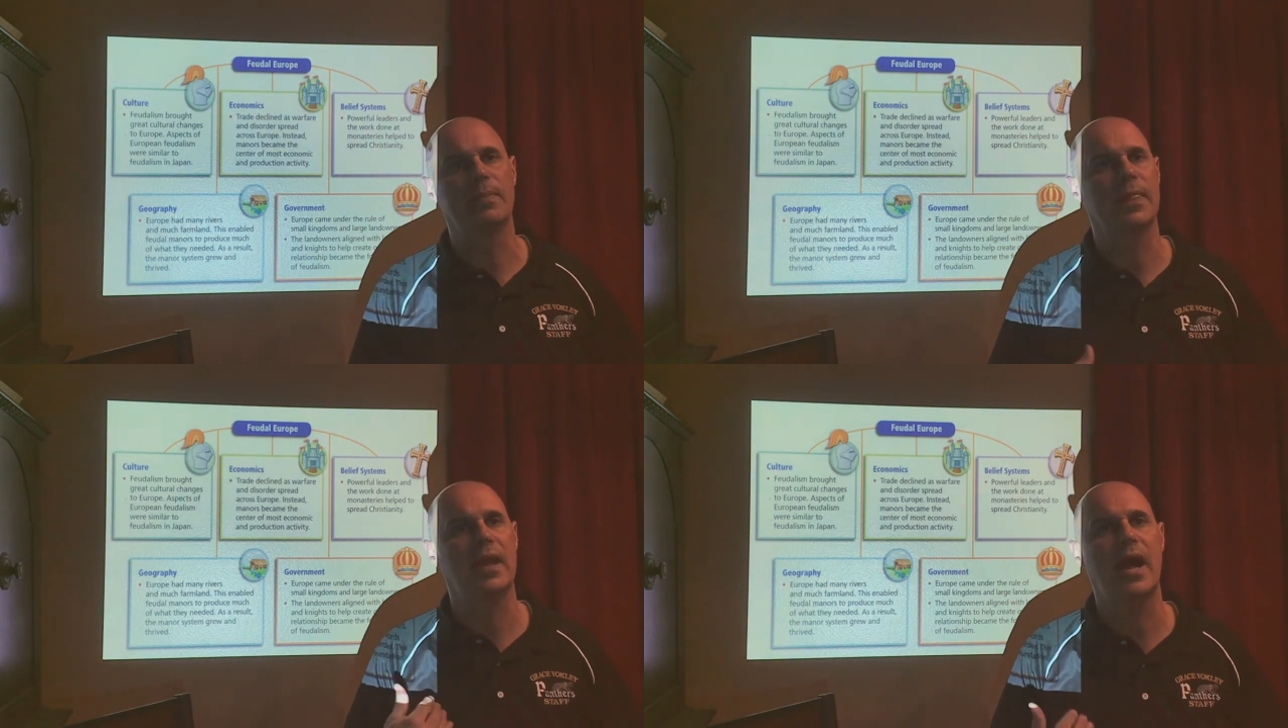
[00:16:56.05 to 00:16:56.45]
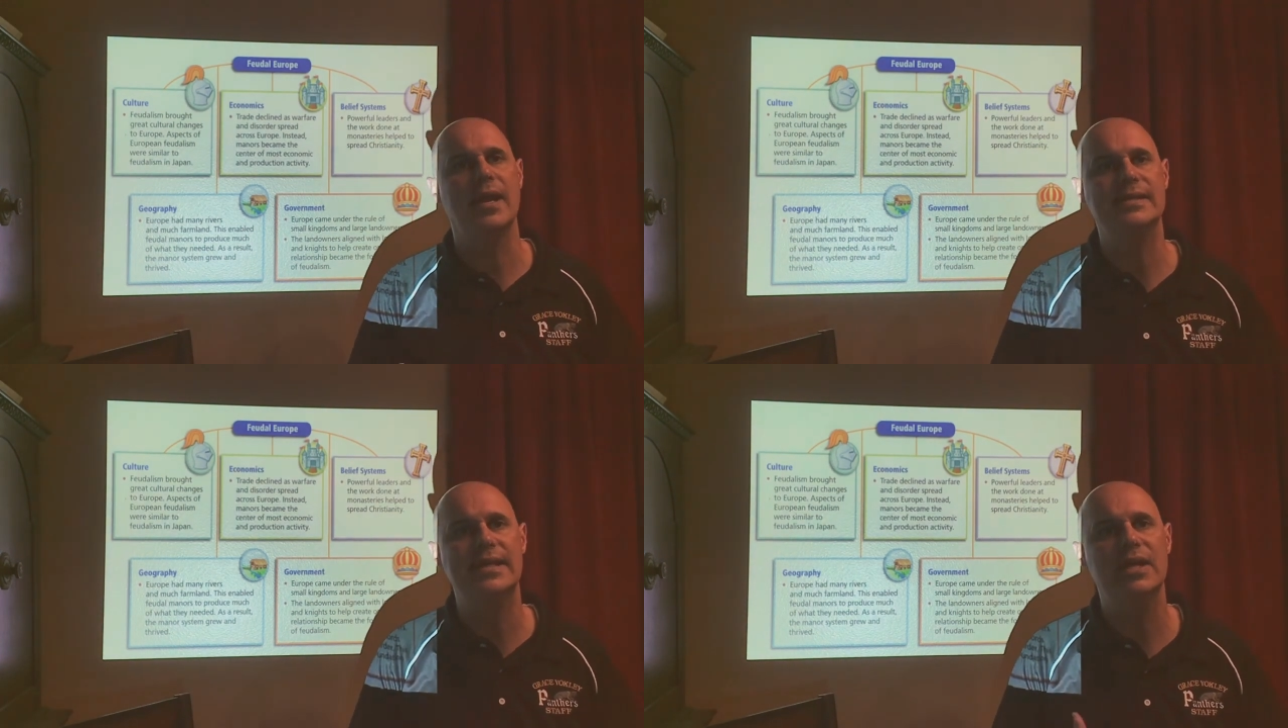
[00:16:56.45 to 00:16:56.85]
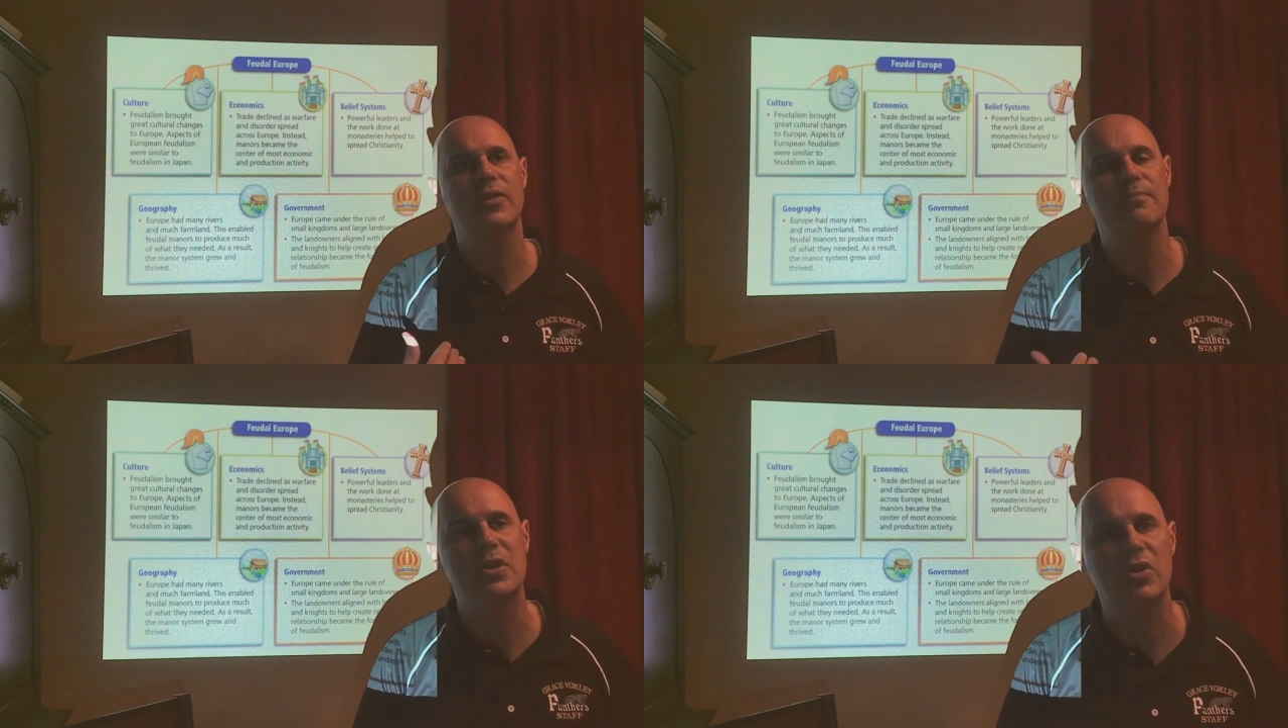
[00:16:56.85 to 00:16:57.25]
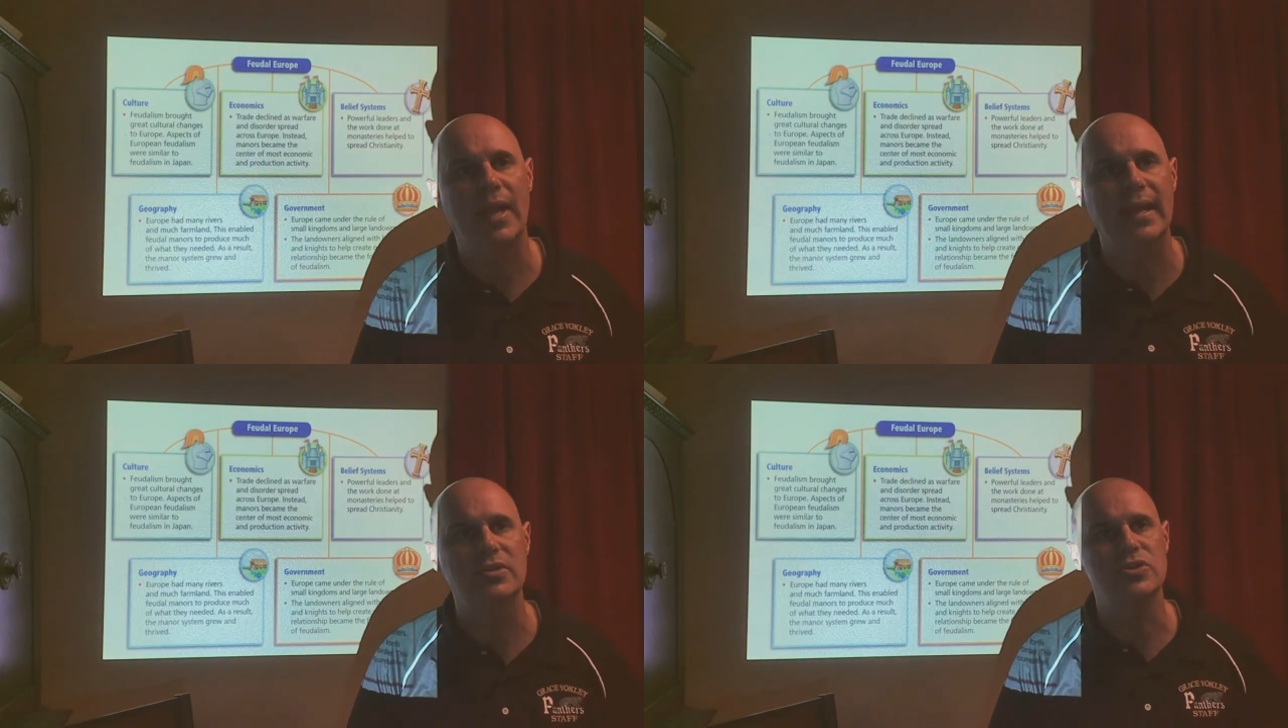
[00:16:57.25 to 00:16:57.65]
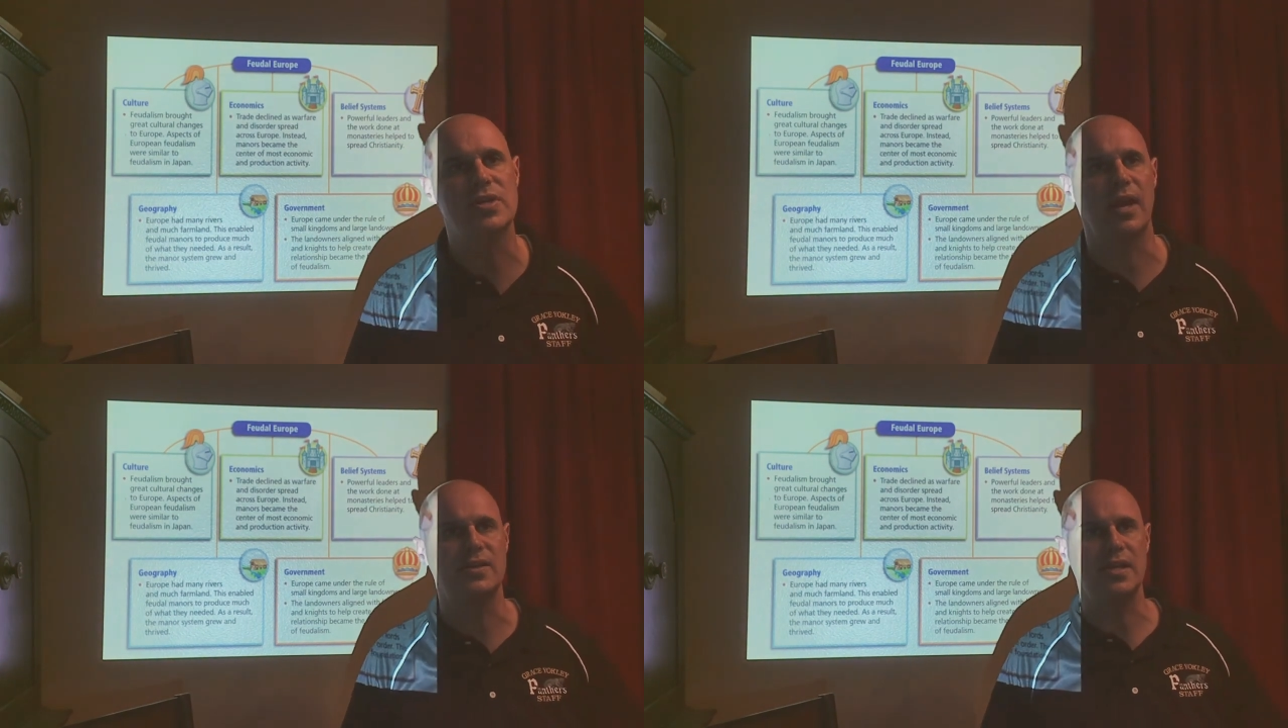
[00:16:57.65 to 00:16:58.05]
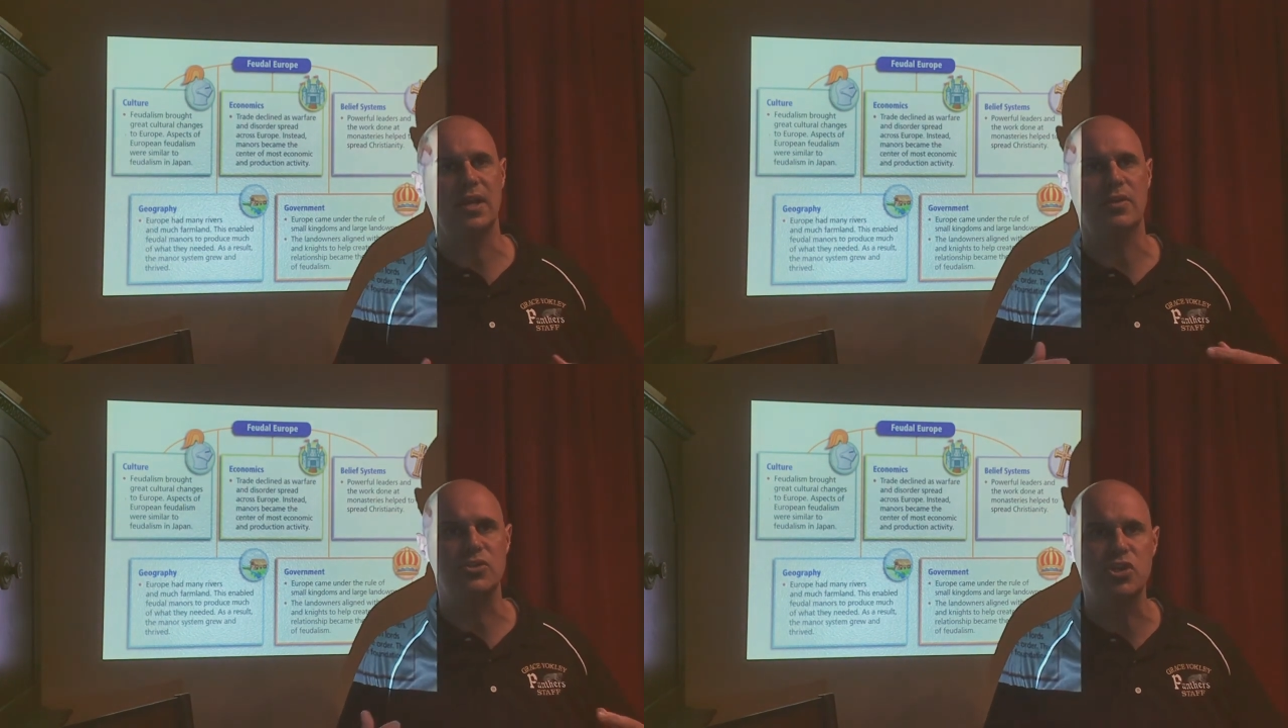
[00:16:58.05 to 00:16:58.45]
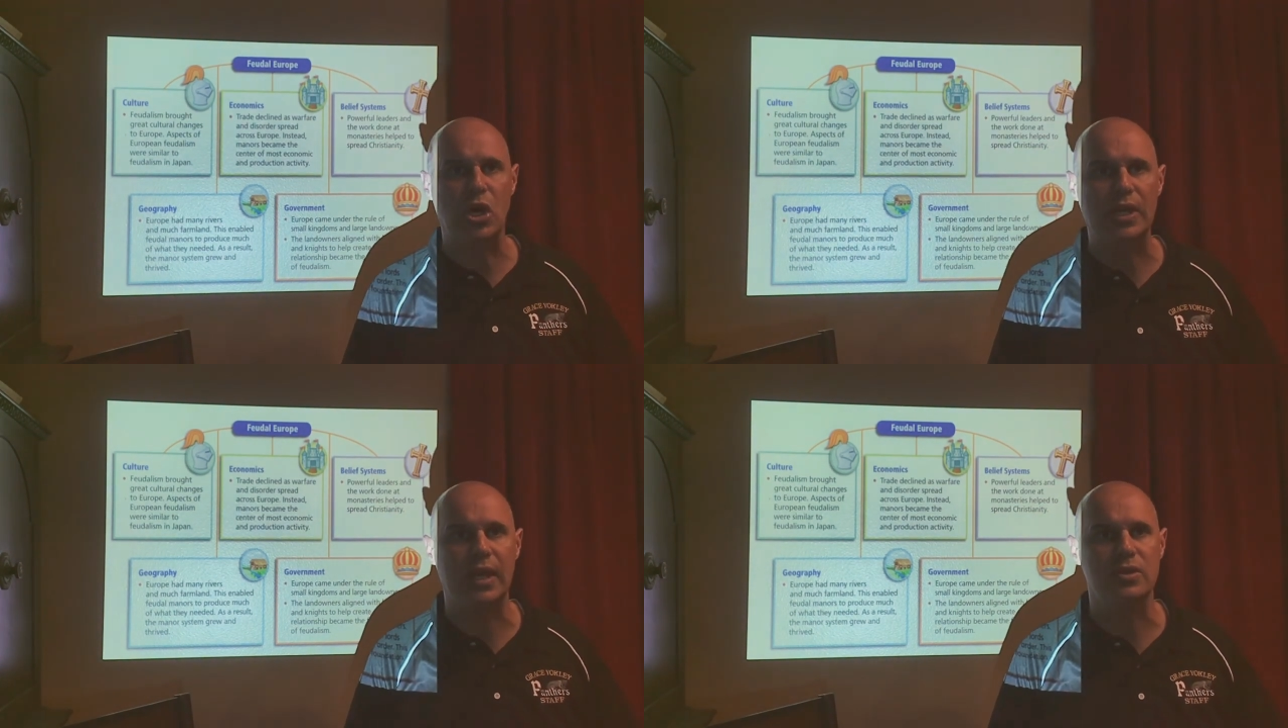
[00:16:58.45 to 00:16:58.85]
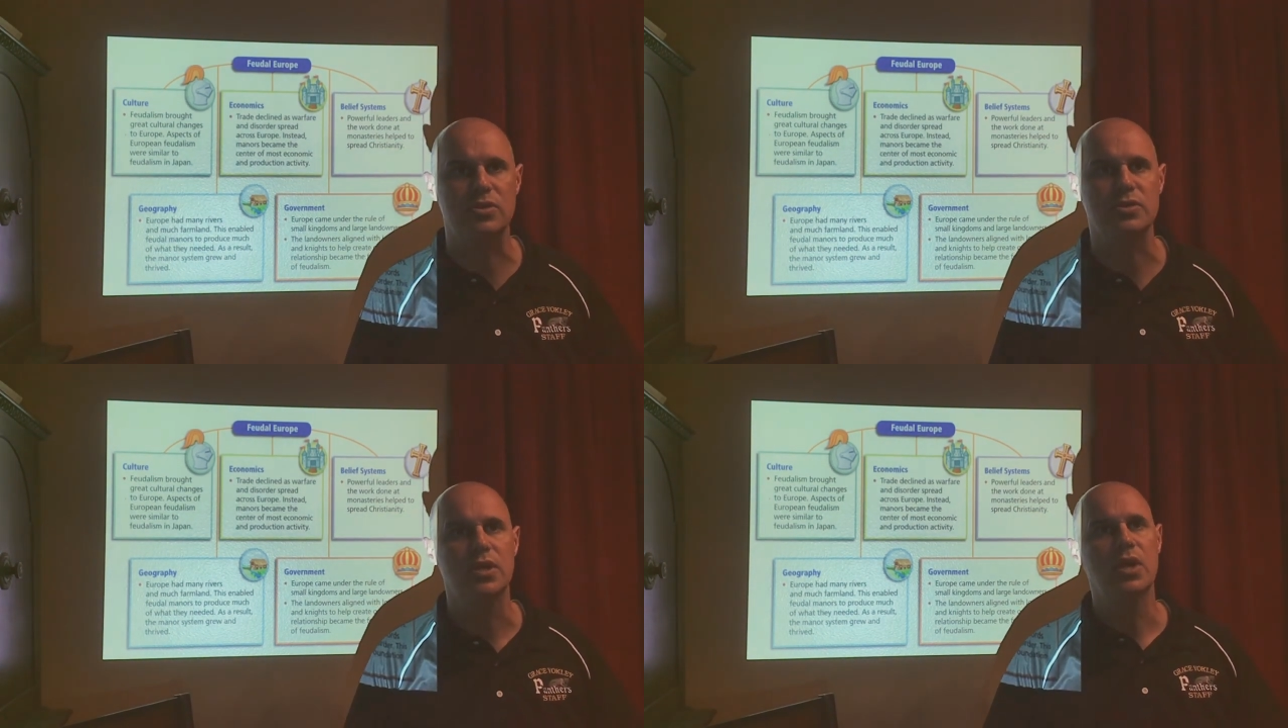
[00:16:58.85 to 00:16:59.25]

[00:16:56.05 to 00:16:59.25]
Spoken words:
that idea of the Middle Ages, that idea of the Dark Ages,